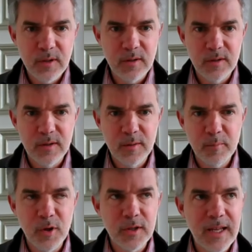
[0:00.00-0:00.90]

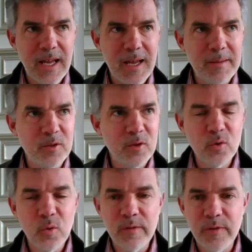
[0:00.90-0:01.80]
But I don't
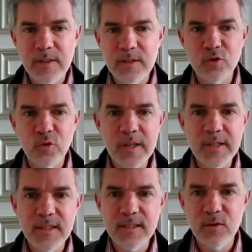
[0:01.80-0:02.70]
know if there is a
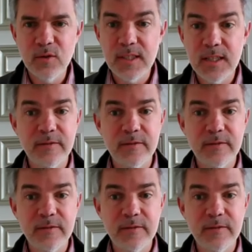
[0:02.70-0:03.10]
crisis in the sense